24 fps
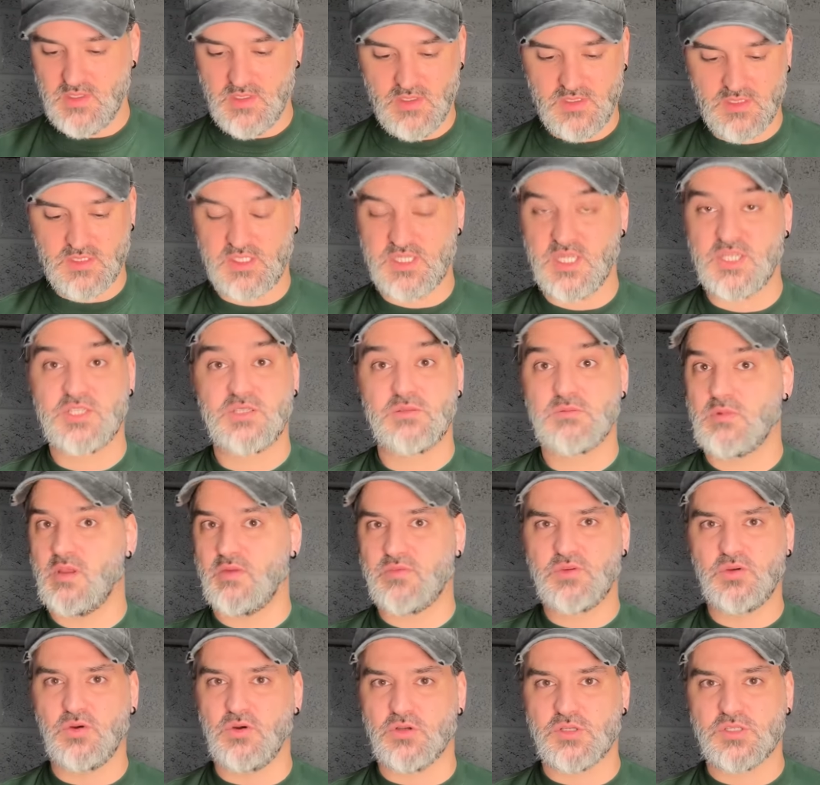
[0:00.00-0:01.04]
So I said, of
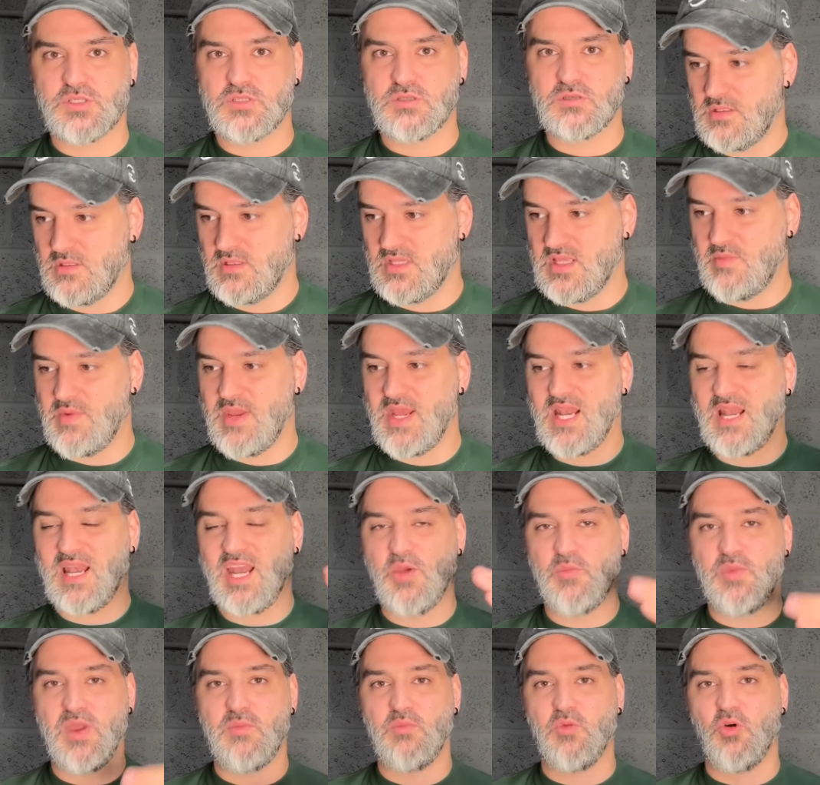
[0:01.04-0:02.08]
course. Then we had a
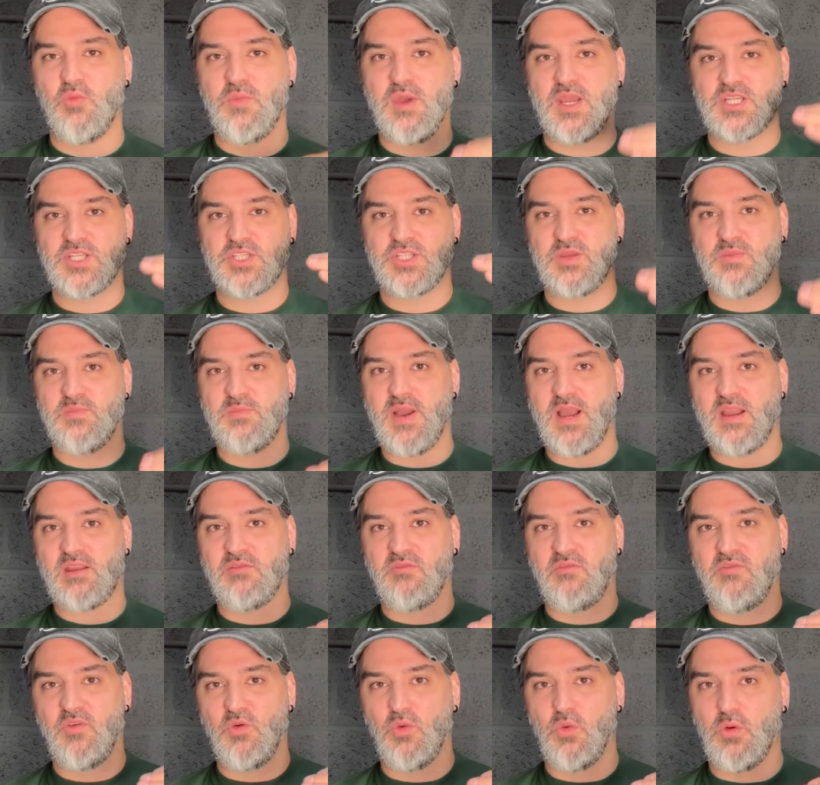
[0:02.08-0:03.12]
little bit more messaging back
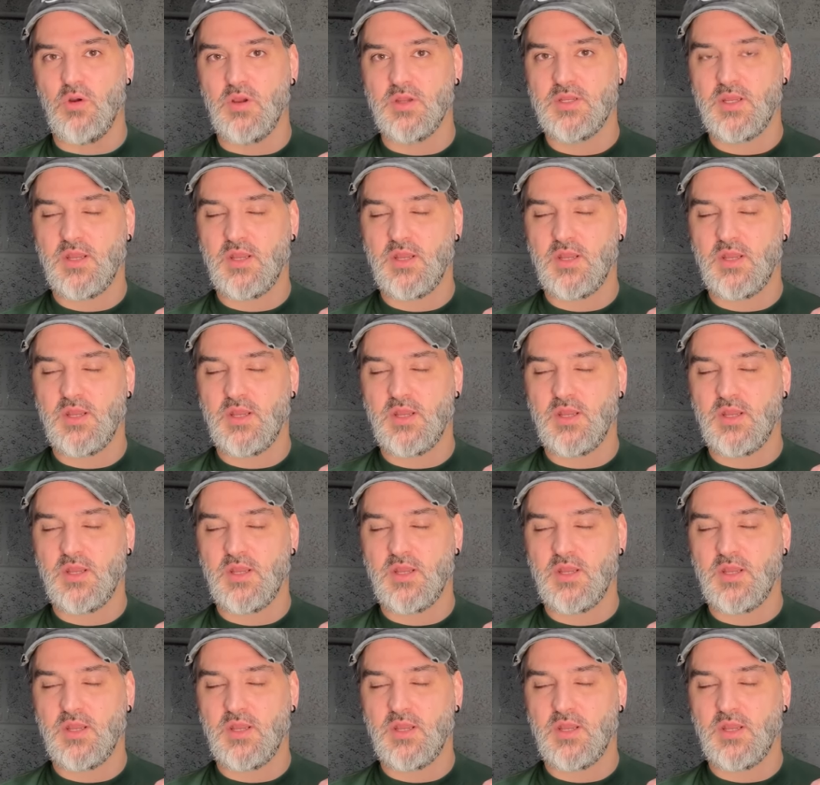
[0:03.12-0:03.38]
and forward.